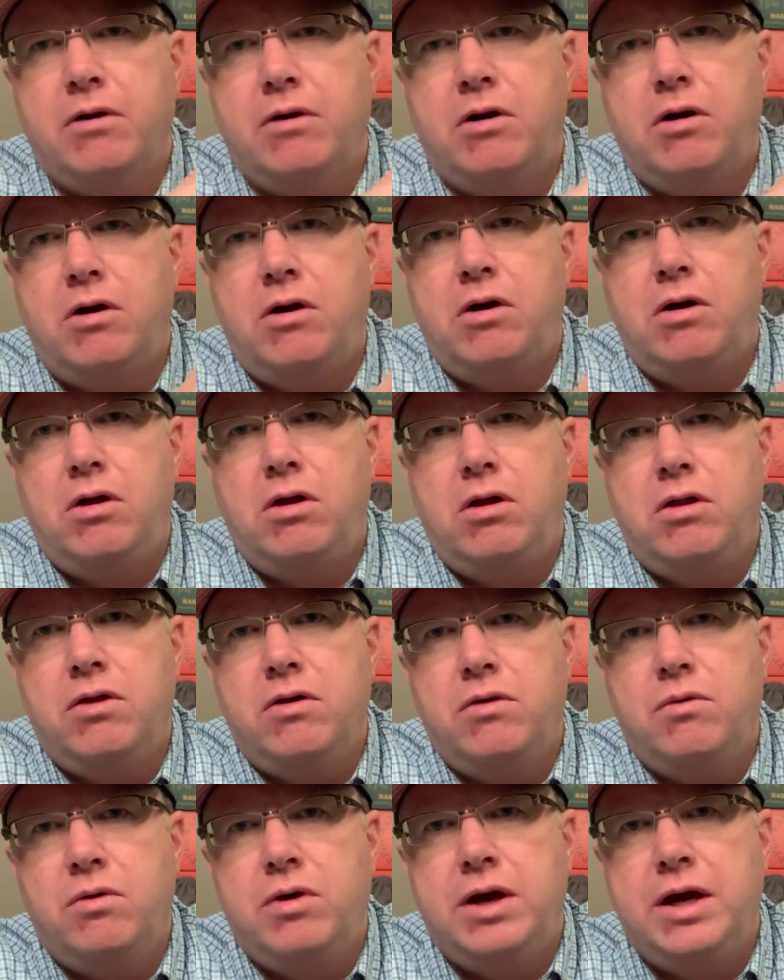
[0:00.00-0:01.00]
all
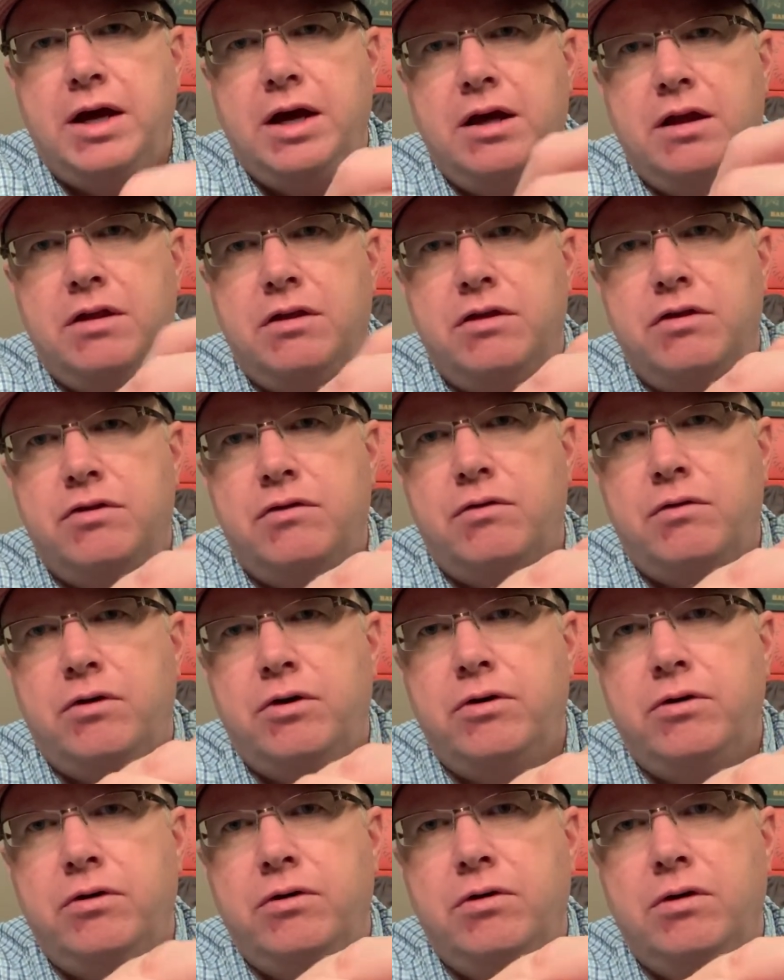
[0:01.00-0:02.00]
the way
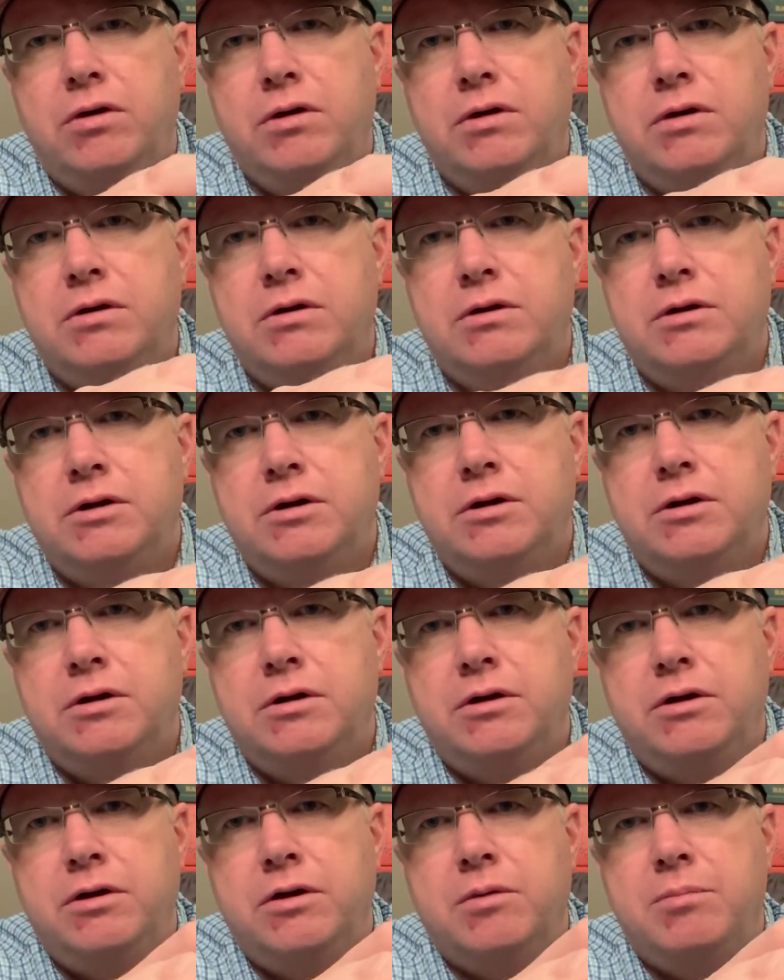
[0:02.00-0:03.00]
through
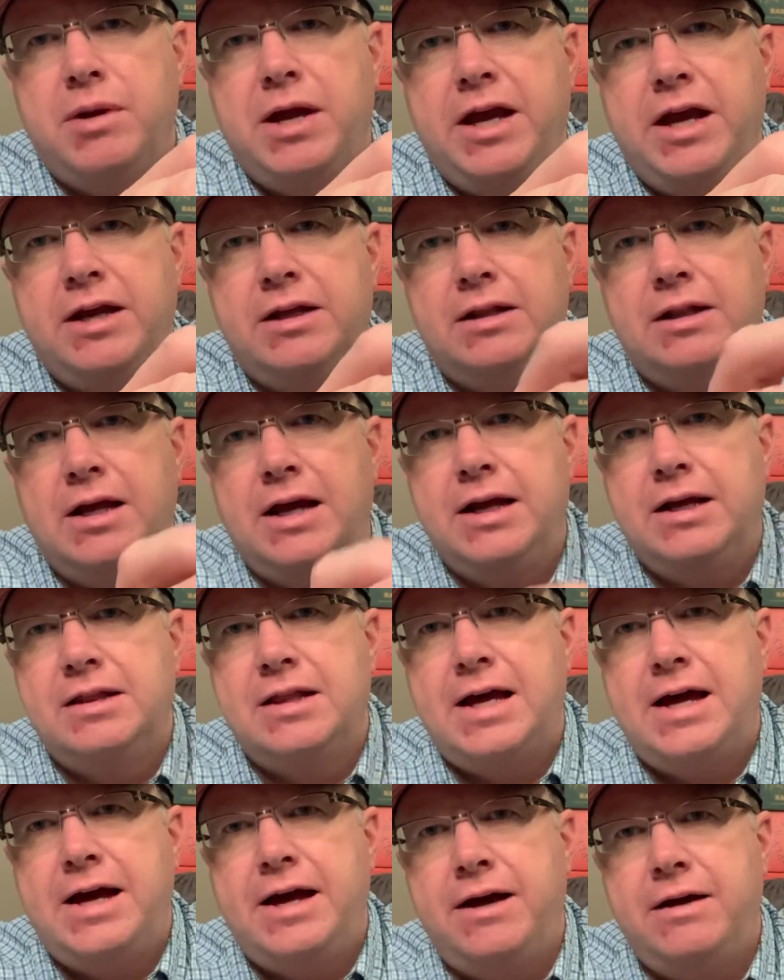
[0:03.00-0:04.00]
your bait like
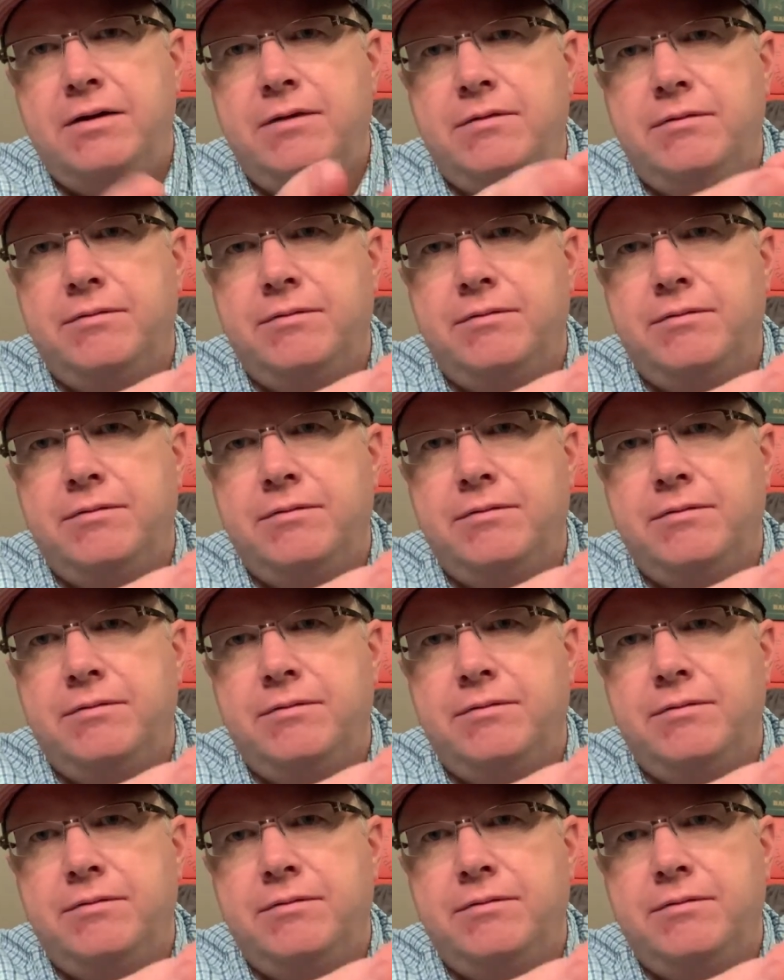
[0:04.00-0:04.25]
that,